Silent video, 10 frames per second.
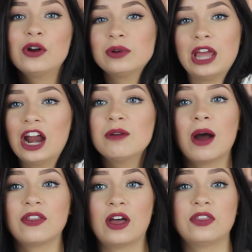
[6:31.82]
They don't care
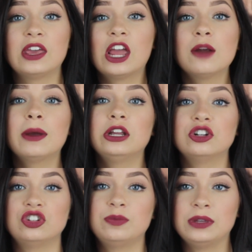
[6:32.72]
about that. They care about
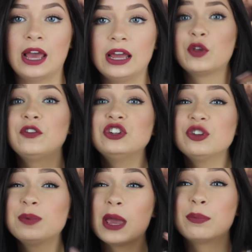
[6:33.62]
your GPA. So if
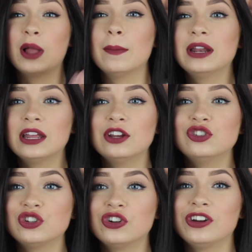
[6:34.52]
your GPA plummeted
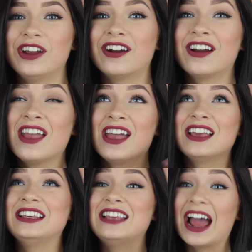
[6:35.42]
in junior year,
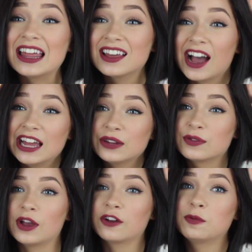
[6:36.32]
yeah, that kind of
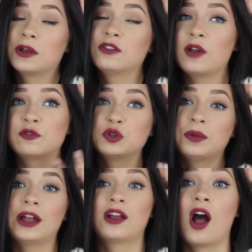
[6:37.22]
sucks because you have to
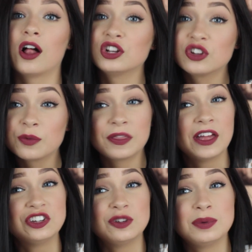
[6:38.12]
apply to colleges with
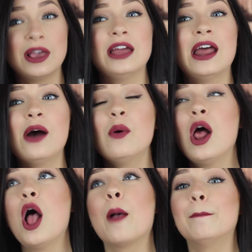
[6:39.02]
that GPA
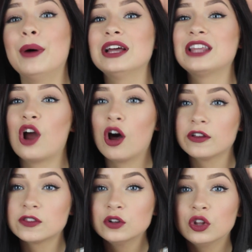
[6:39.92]
now, but they
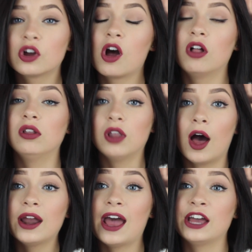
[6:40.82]
also look a
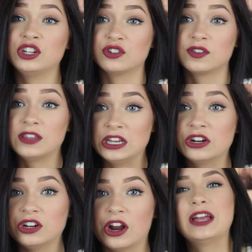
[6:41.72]
lot at your
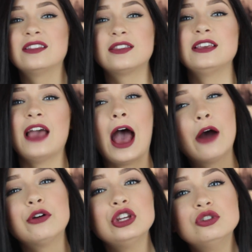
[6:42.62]
senior year and see
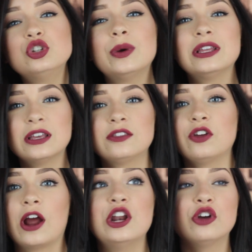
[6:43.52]
how are you doing this
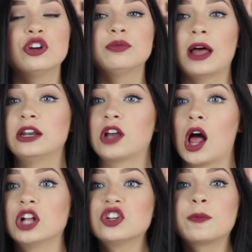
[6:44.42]
year? I know you're applying to
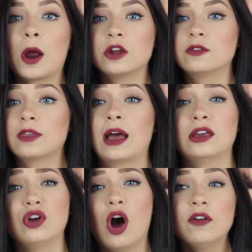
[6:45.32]
colleges, but are you
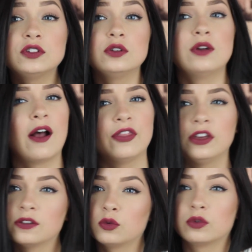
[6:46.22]
slacking off? Do you not
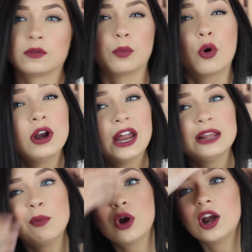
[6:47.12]
think school is important
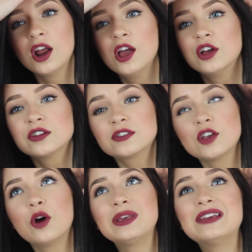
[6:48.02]
anymore?
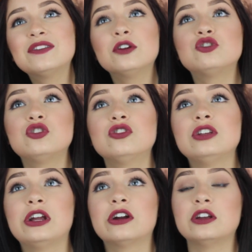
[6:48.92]
So even though junior
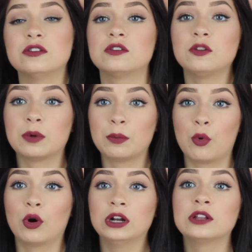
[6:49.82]
year is super
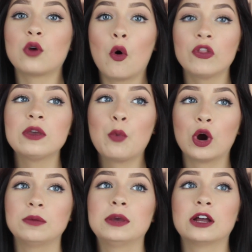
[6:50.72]
important, it's only
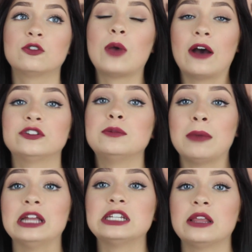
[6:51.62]
important because you have to
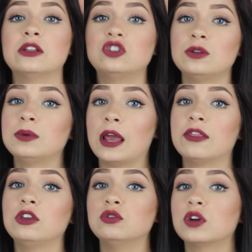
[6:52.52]
maintain the
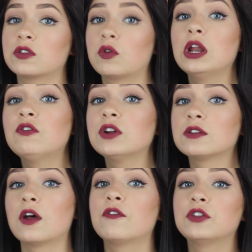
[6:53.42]
GPA that you just created for
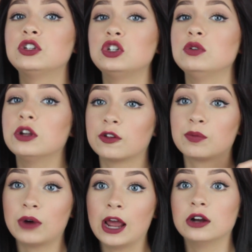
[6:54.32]
yourself the two
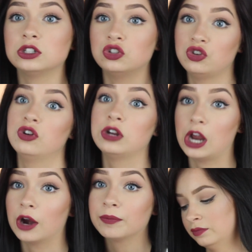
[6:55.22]
years prior to junior
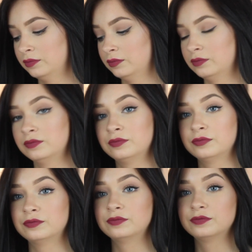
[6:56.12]
year. What
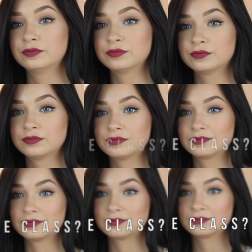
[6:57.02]
was your
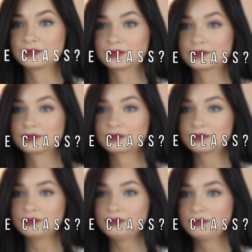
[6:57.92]
favorite class that you
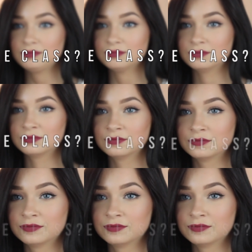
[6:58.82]
took in high school?